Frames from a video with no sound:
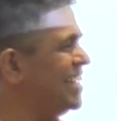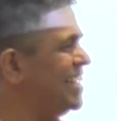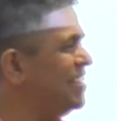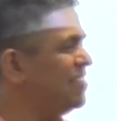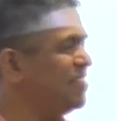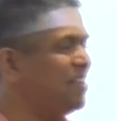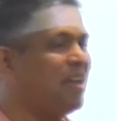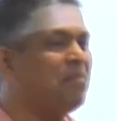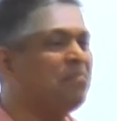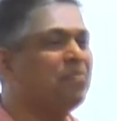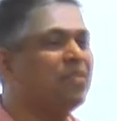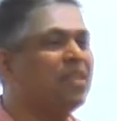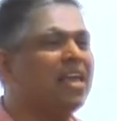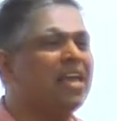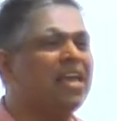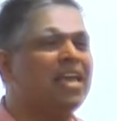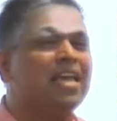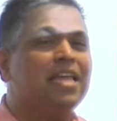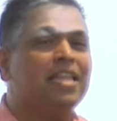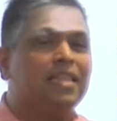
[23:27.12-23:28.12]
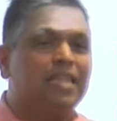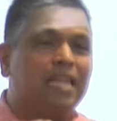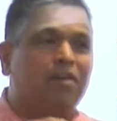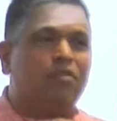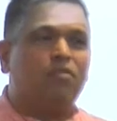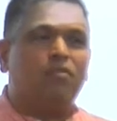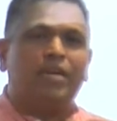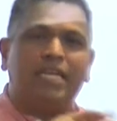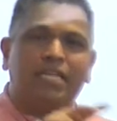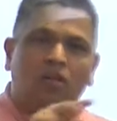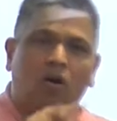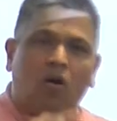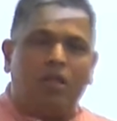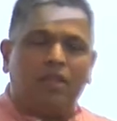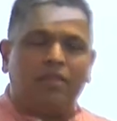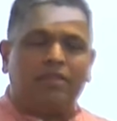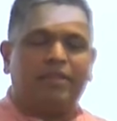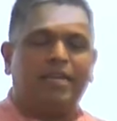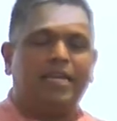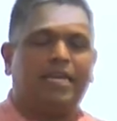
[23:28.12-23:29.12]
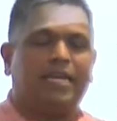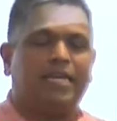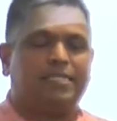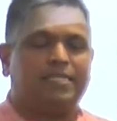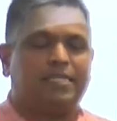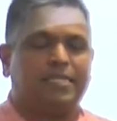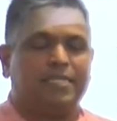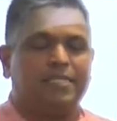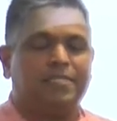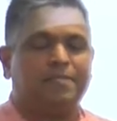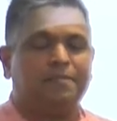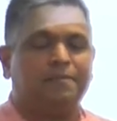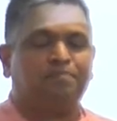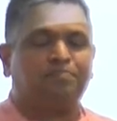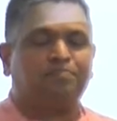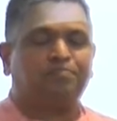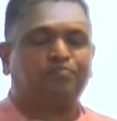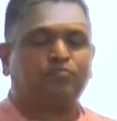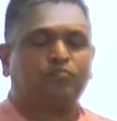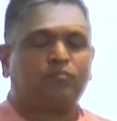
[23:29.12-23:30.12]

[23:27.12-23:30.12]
Okay? Now, in all three cases,